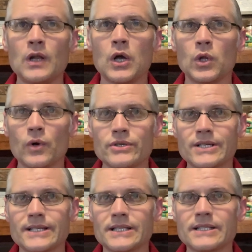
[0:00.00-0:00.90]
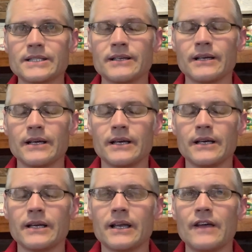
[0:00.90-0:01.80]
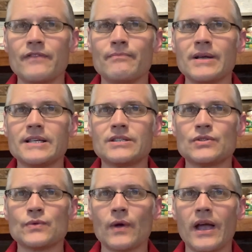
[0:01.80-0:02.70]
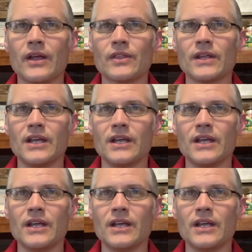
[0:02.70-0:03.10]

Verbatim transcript: Lord Jesus, give me strength